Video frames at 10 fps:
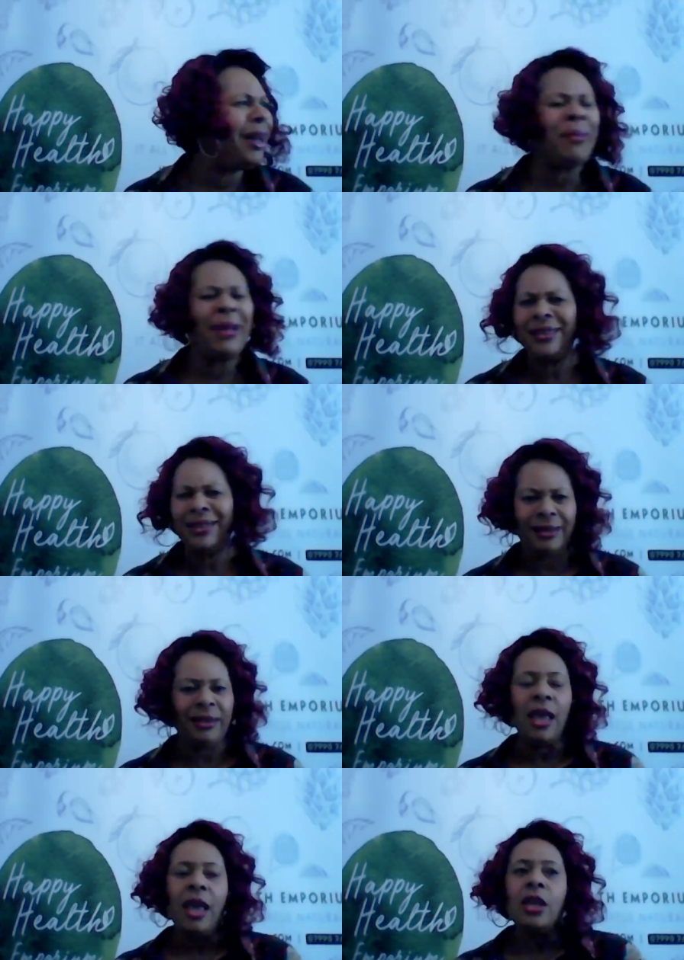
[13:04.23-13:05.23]
Amazing.
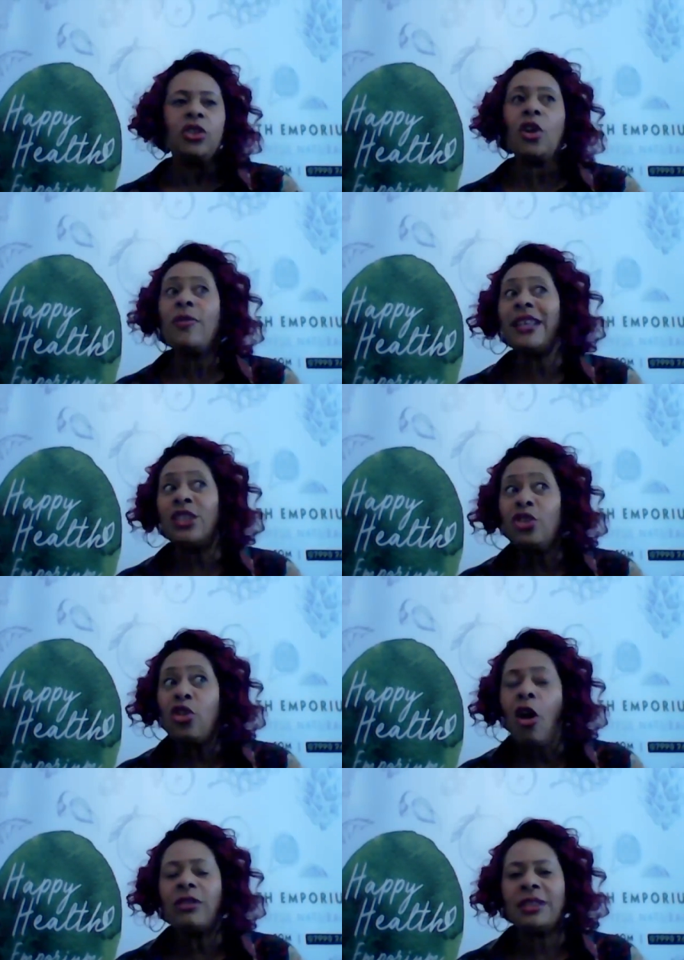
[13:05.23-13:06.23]
So there's
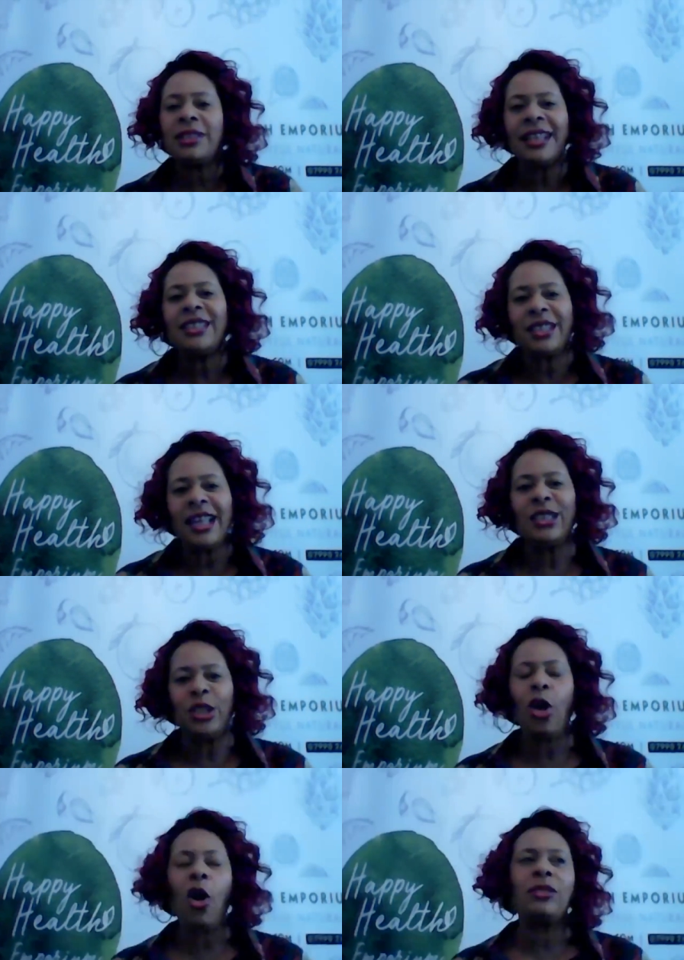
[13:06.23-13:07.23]
lots. There's
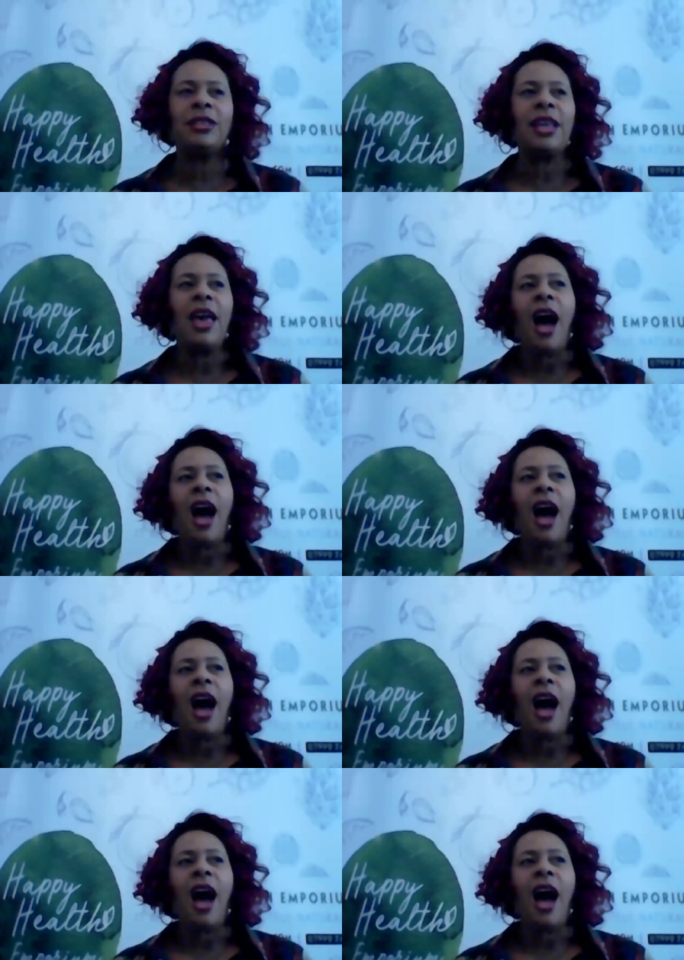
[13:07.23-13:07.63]
lots.